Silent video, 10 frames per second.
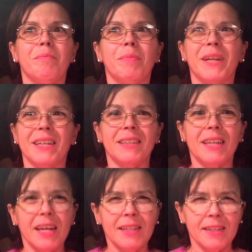but it
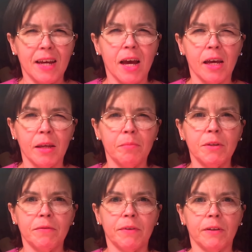takes time
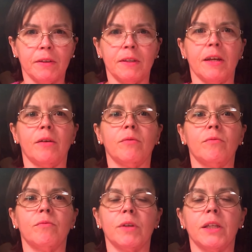to felt it down
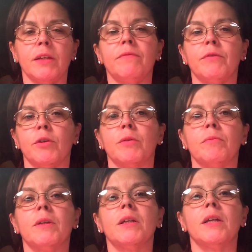really firm.
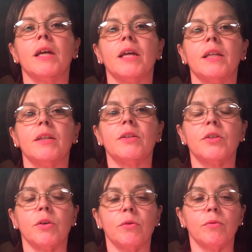And
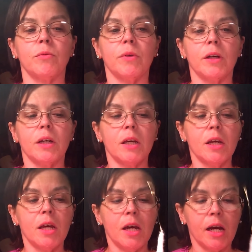so
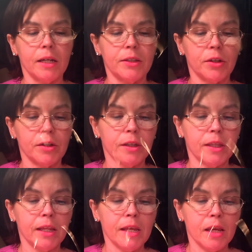I started
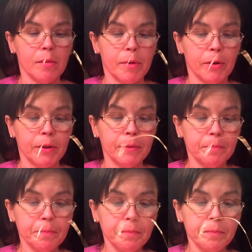thinking about it
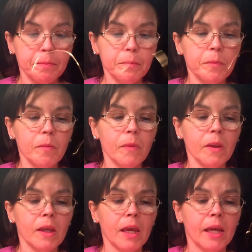
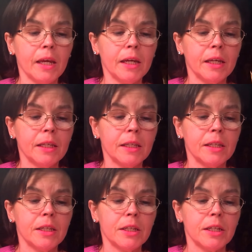and